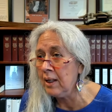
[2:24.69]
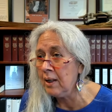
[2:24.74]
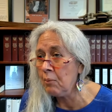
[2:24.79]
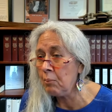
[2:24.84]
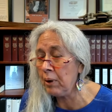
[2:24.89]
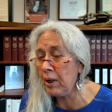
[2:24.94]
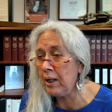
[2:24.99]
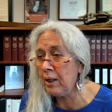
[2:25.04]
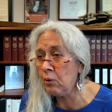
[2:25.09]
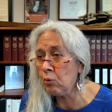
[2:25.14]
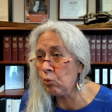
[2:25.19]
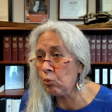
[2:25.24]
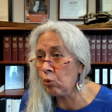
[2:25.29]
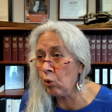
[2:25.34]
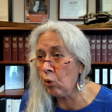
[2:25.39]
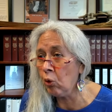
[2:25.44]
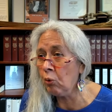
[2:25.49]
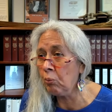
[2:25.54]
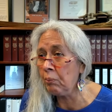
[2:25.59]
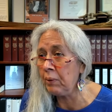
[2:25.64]
But
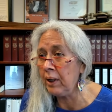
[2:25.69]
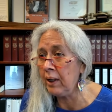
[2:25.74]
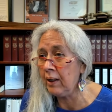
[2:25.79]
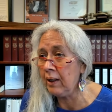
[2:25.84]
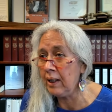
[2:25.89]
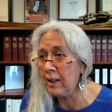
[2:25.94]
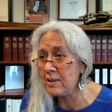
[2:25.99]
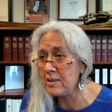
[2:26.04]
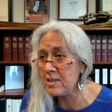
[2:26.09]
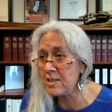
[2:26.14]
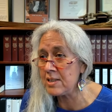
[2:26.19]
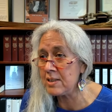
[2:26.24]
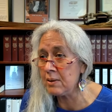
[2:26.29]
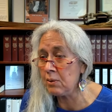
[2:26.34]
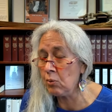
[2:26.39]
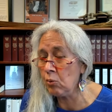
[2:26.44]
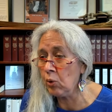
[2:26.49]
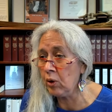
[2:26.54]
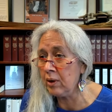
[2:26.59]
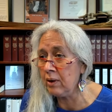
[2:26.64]
enrollment is
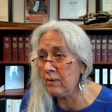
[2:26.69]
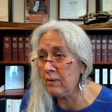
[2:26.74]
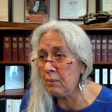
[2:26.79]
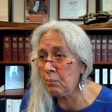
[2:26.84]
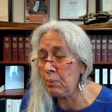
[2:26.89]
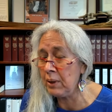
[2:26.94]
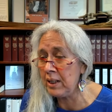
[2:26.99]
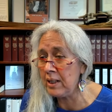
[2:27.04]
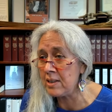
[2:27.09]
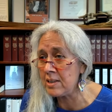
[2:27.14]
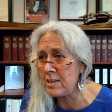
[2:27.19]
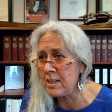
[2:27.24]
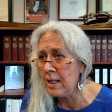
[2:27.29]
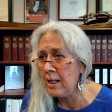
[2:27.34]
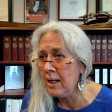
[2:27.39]
one of the biggest.